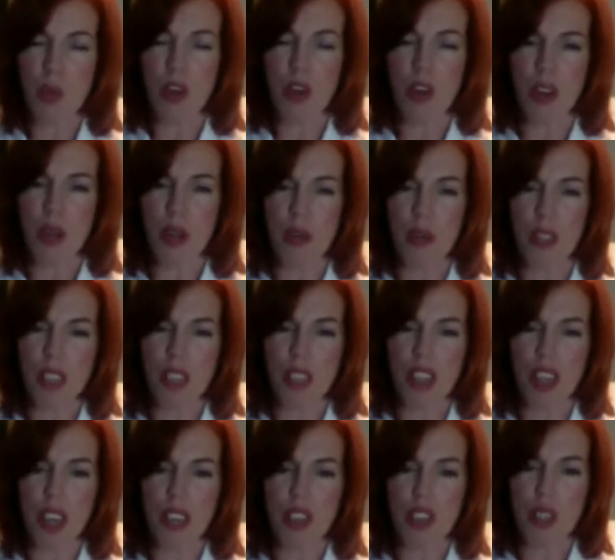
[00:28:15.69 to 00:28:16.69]
I was going to
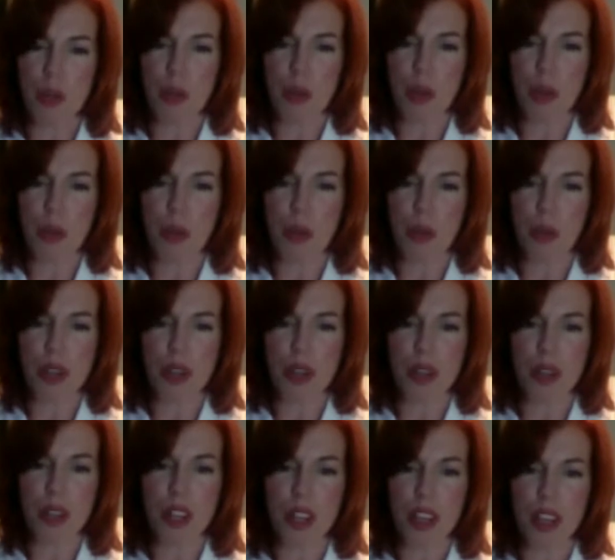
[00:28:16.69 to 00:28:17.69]
ask you about water
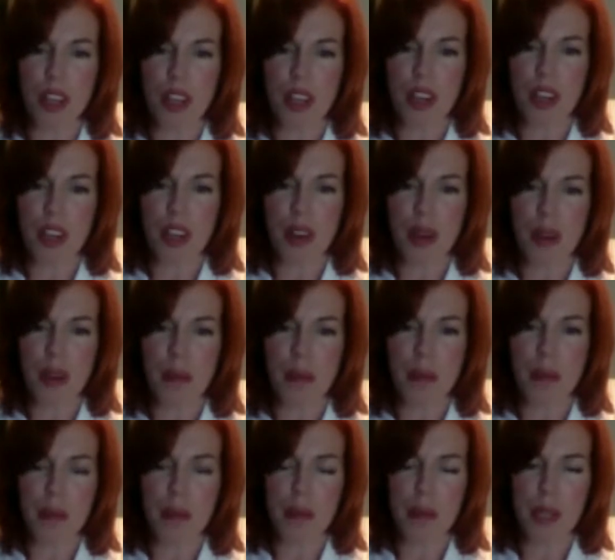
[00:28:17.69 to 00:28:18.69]

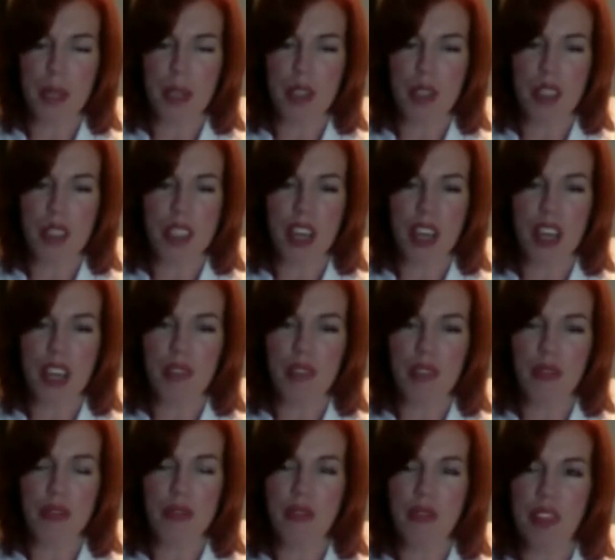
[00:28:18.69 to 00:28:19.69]
because I
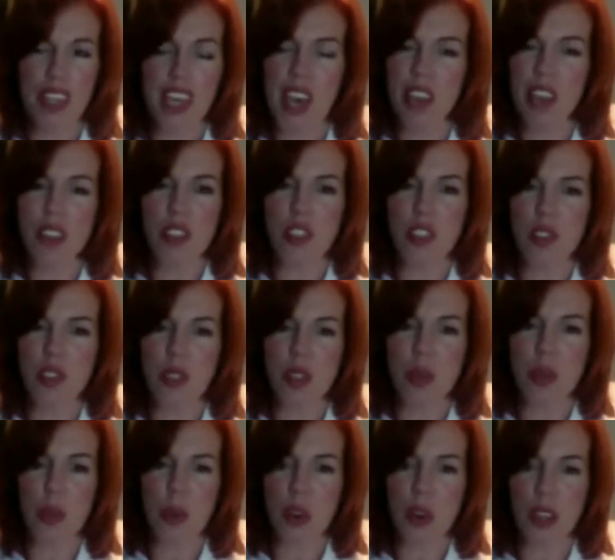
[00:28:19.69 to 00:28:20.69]
forget to drink
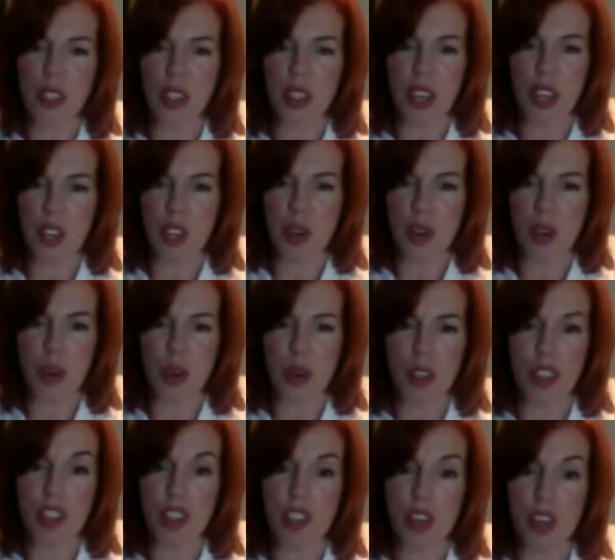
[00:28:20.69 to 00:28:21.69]
water like all the
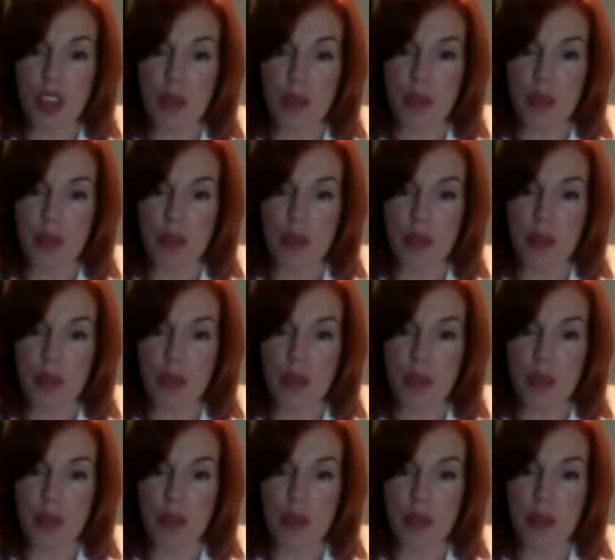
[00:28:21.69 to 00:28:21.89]
time.